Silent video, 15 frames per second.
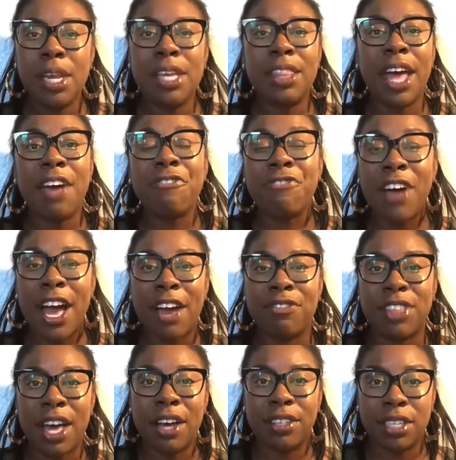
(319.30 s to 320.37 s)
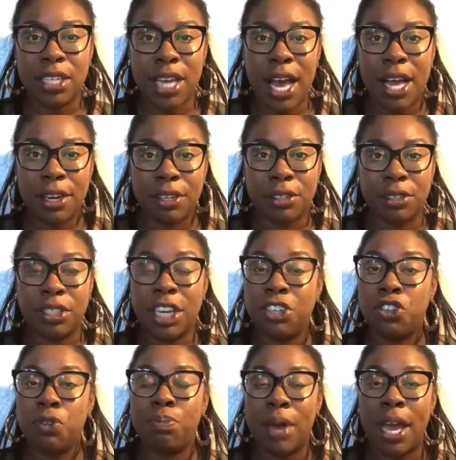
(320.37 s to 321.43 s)
that $5,000
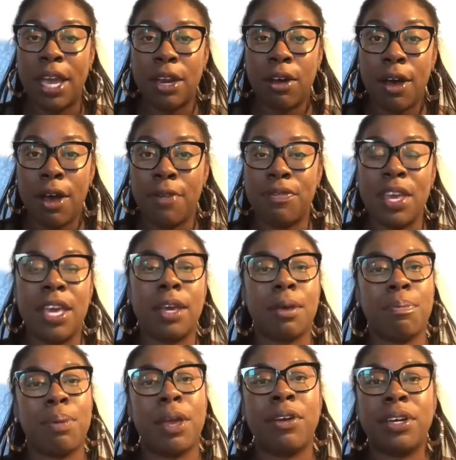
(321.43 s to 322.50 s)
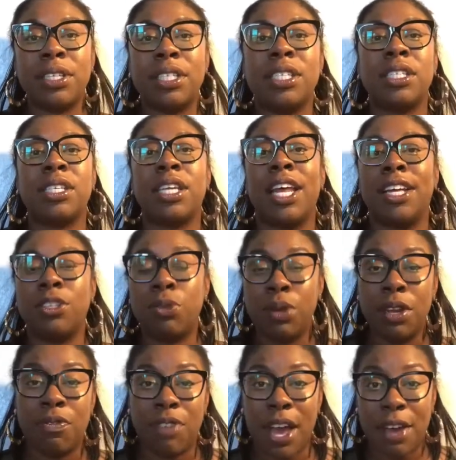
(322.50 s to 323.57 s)
that you paid off in comparison to that
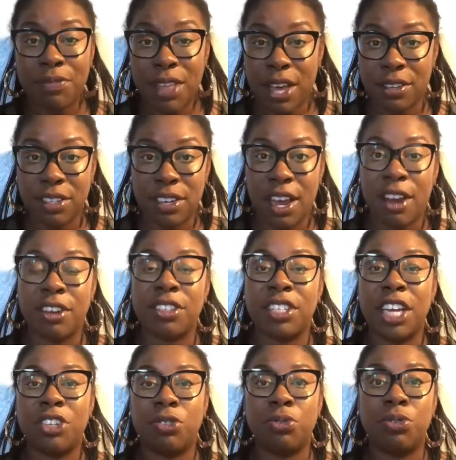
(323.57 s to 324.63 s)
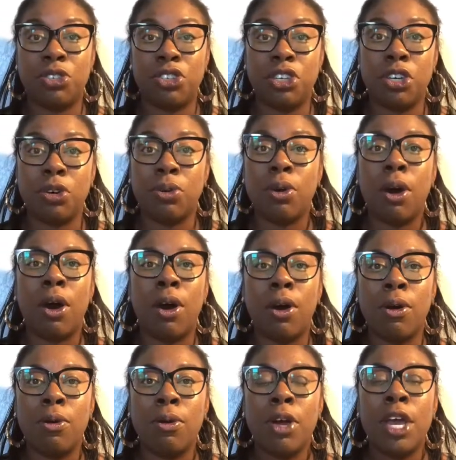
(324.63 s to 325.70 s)
$25,000 that you still
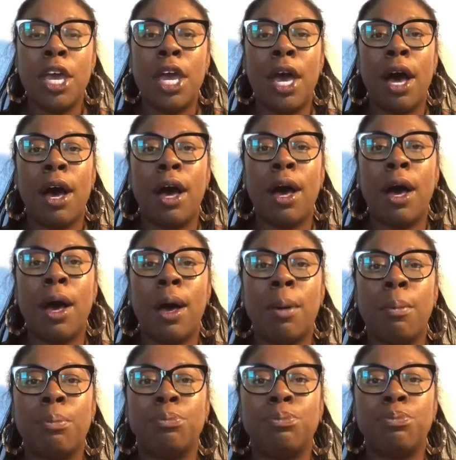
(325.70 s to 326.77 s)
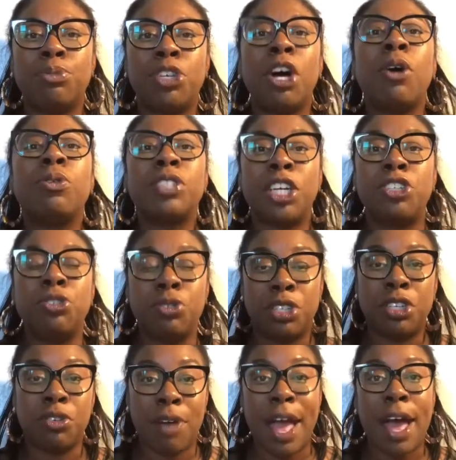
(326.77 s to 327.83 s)
owe shows that you
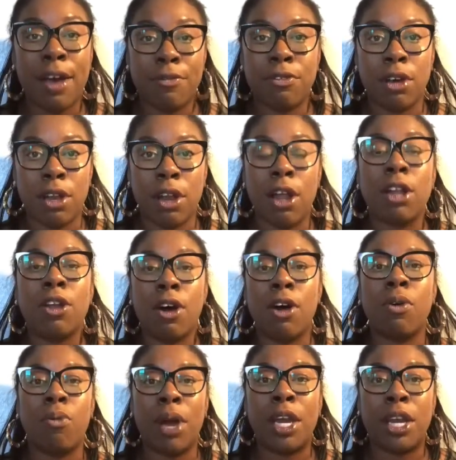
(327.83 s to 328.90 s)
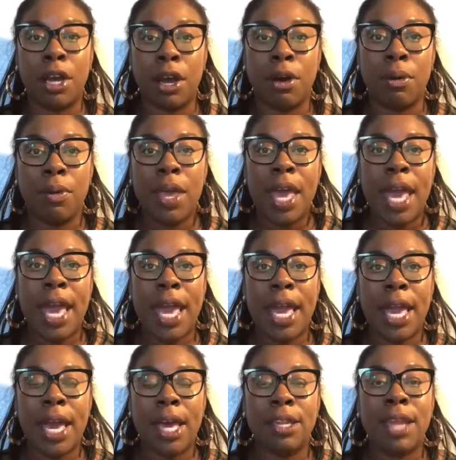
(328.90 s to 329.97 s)
still have a long way to go,
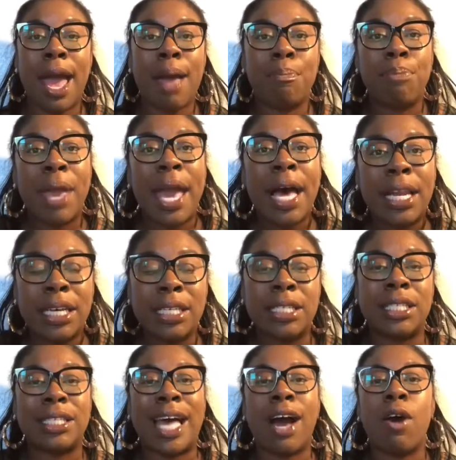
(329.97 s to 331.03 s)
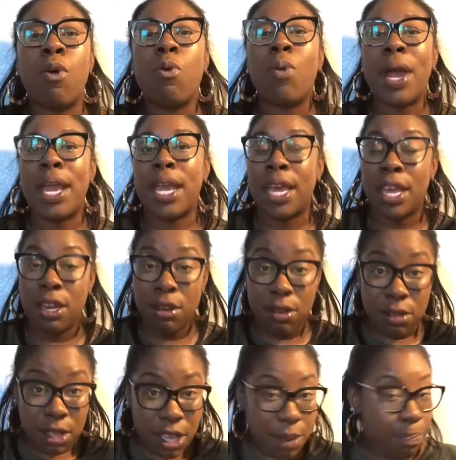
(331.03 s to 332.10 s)
and that balance is outweighing
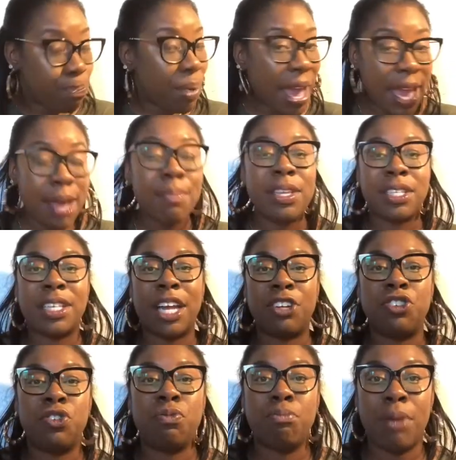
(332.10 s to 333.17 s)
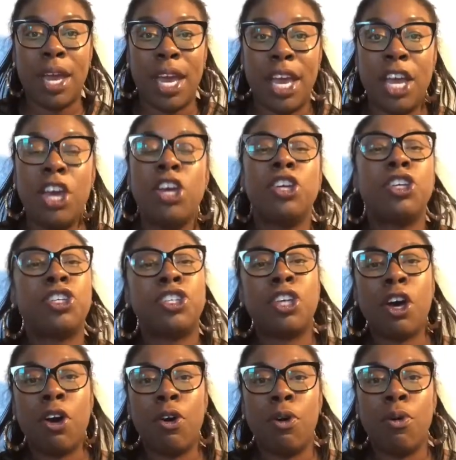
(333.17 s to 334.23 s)
the payments that you made,
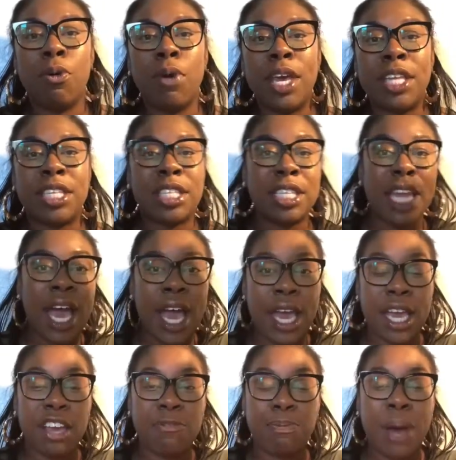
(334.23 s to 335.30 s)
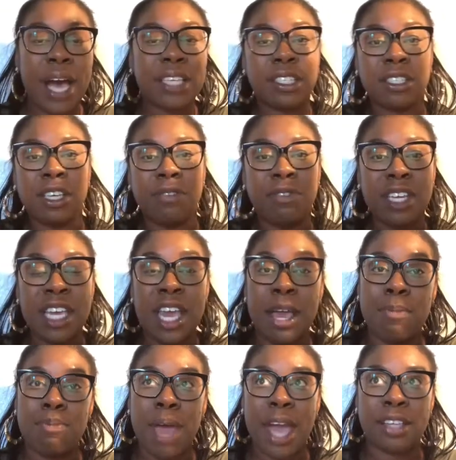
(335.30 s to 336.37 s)
so it's not positively
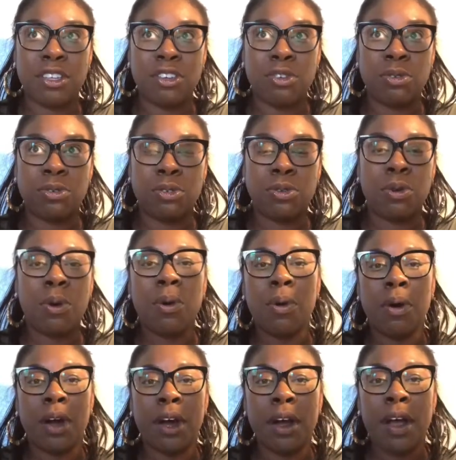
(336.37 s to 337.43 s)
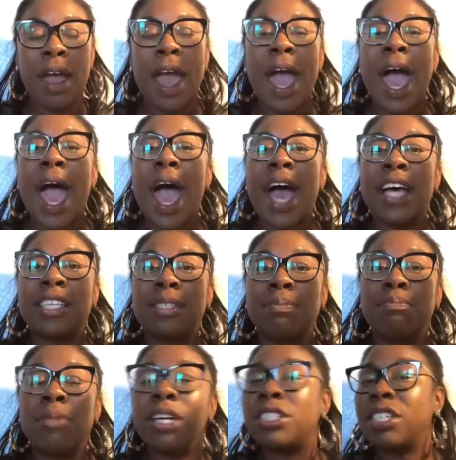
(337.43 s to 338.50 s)
impacting your score as
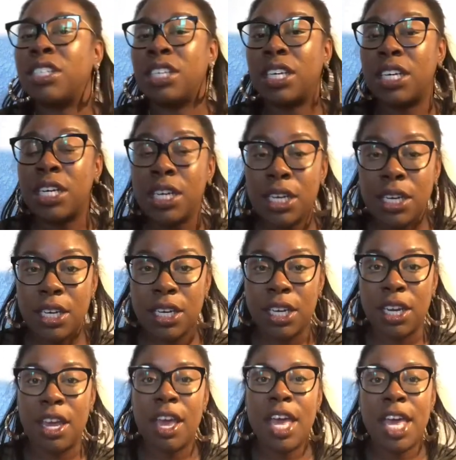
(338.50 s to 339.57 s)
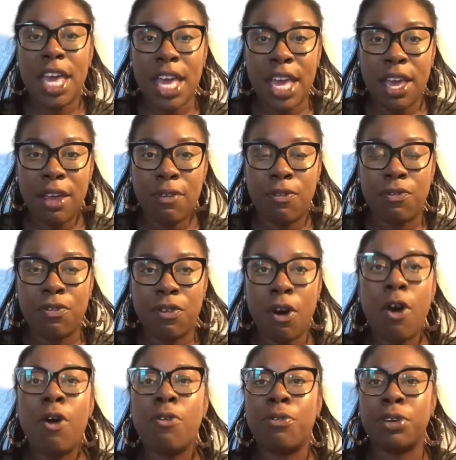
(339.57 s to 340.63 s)
much as it could if
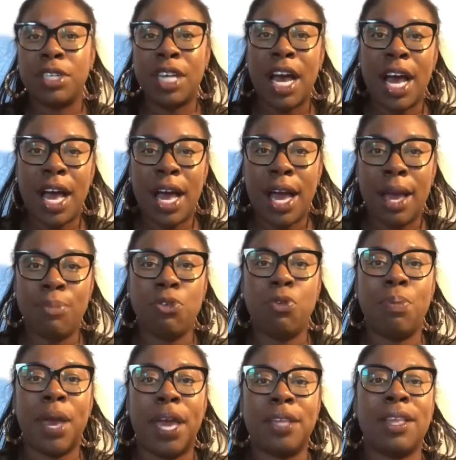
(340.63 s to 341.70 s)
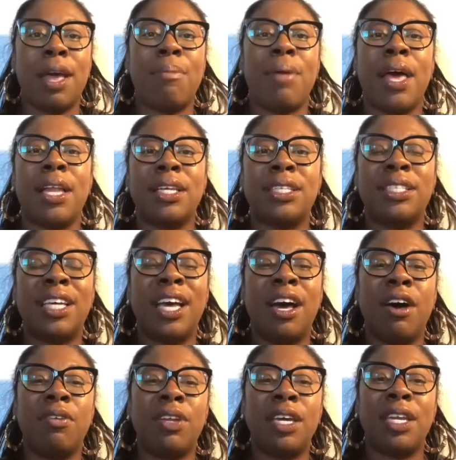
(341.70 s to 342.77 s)
over time you paid that balance
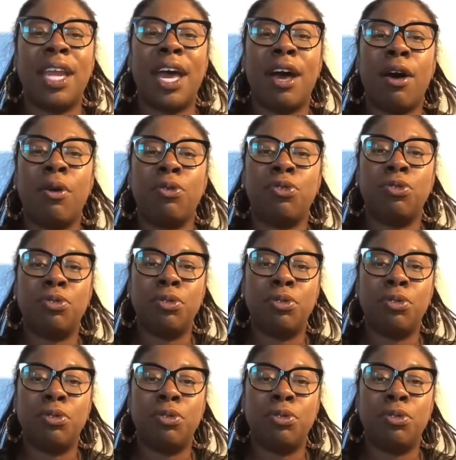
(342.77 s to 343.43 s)
down, and now